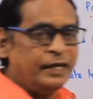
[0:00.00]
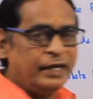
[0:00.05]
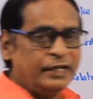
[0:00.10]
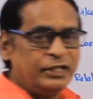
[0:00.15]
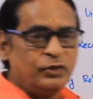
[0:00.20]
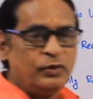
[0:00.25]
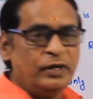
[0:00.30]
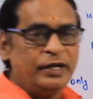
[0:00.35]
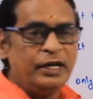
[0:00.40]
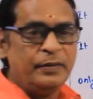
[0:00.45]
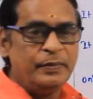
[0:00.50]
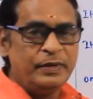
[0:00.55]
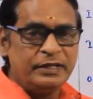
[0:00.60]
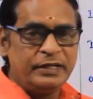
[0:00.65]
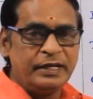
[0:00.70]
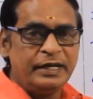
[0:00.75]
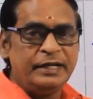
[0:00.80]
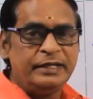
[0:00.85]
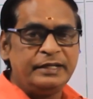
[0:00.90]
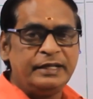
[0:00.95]
Actually debit
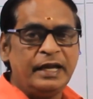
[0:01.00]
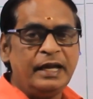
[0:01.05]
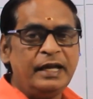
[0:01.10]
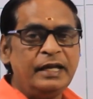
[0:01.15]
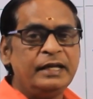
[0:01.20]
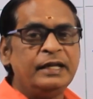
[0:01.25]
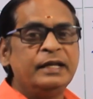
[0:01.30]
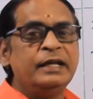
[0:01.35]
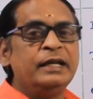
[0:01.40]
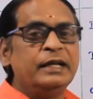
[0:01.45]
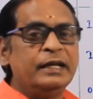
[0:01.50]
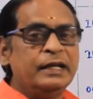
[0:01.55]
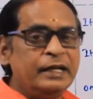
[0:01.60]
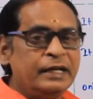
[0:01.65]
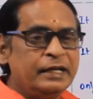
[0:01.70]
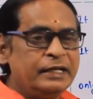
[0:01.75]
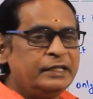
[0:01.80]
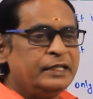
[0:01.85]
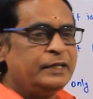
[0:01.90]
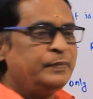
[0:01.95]
side is a
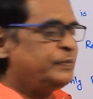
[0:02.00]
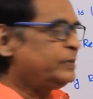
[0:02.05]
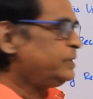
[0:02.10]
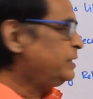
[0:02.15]
receipt